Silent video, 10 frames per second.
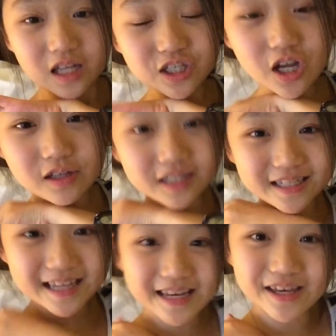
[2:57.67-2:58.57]
So
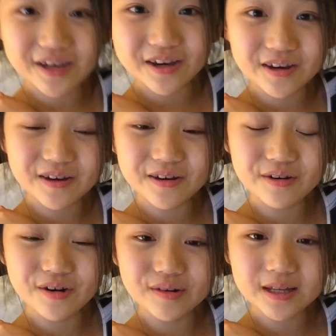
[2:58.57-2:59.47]
see
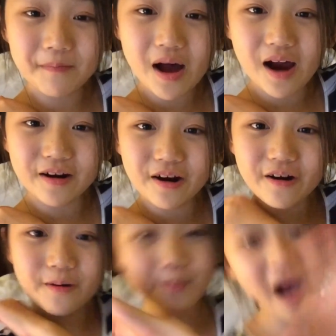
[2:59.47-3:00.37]
you
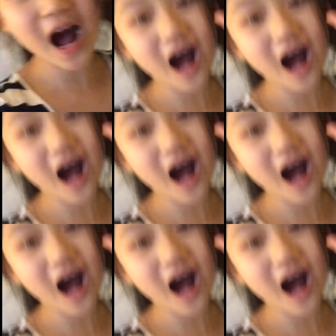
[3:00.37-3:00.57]
tomorrow. Bye.